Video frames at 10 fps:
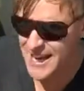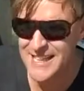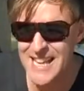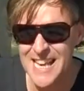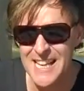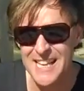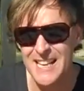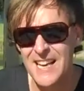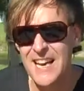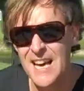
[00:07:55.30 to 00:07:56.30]
technique.
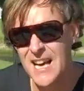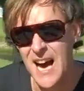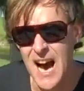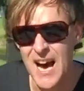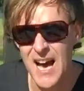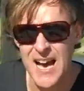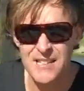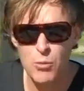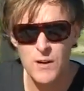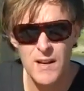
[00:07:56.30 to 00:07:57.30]

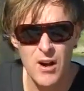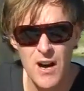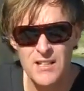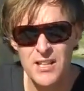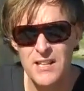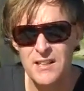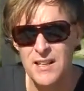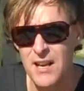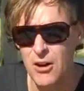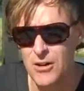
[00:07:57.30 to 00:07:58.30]
As a word of caution,
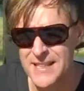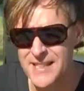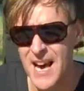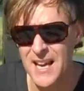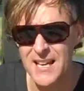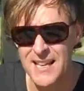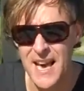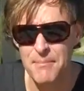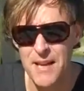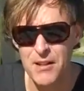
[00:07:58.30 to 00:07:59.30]
it
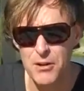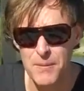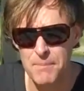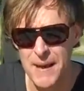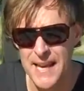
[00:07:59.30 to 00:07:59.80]
can be a little bit